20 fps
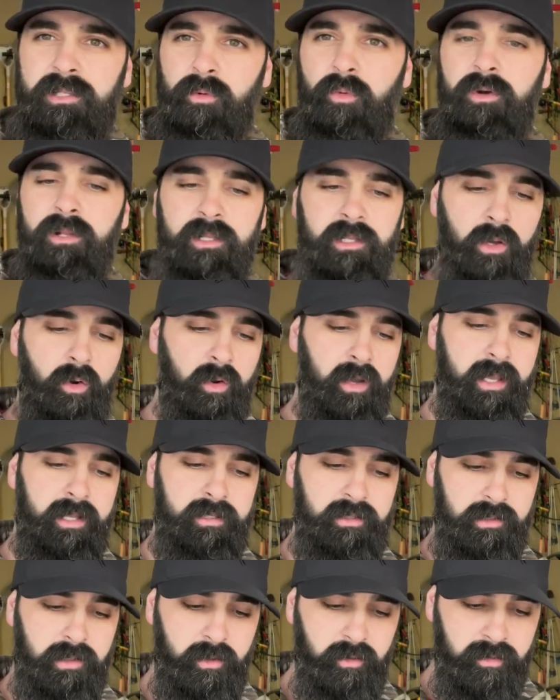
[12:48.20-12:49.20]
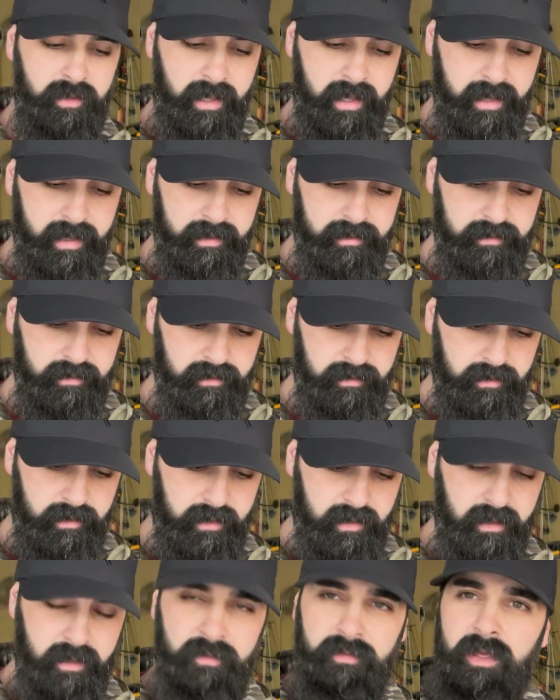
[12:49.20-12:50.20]
I wanted to go ahead and do that.
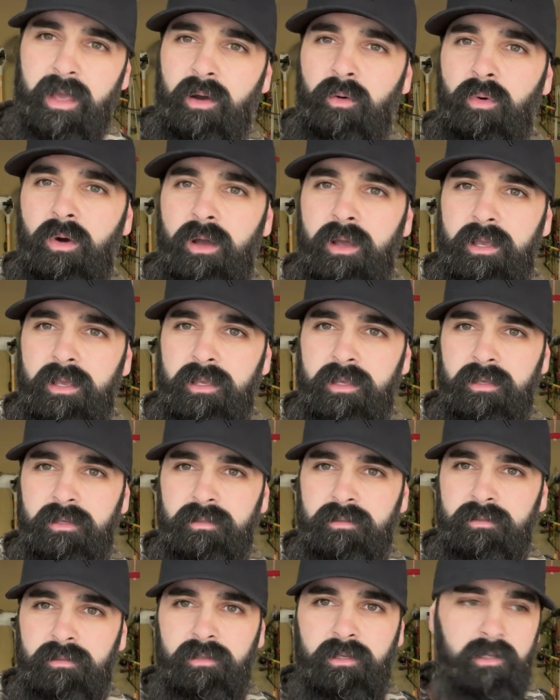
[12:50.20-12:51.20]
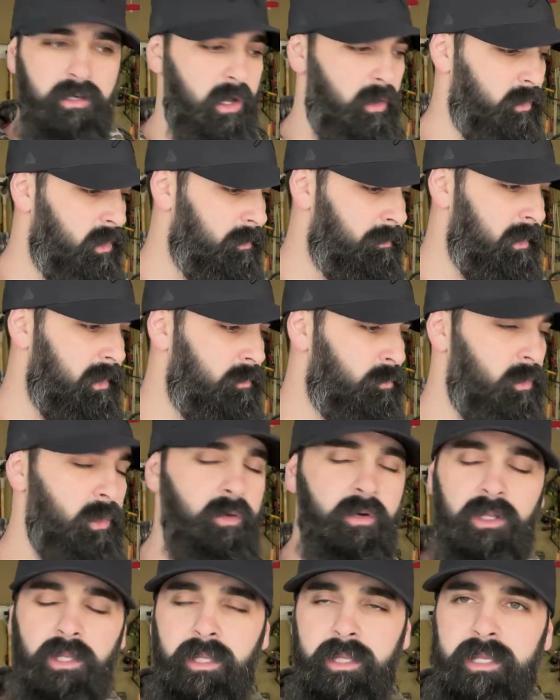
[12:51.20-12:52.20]
That way, you know, it'll be real
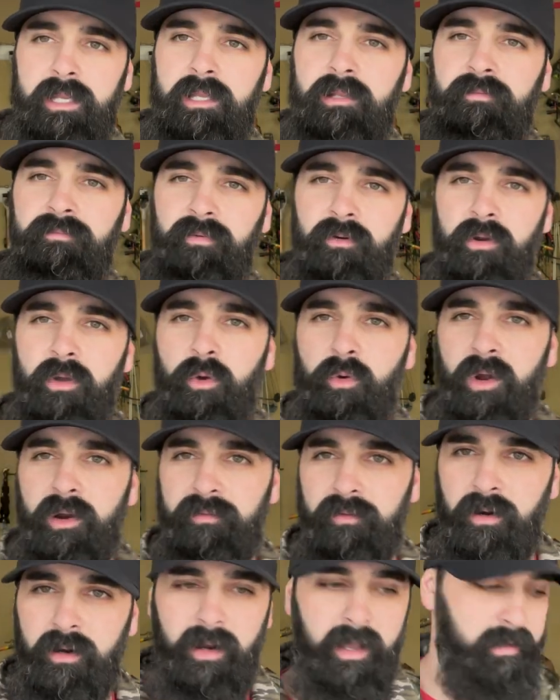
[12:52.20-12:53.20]
clean for whoever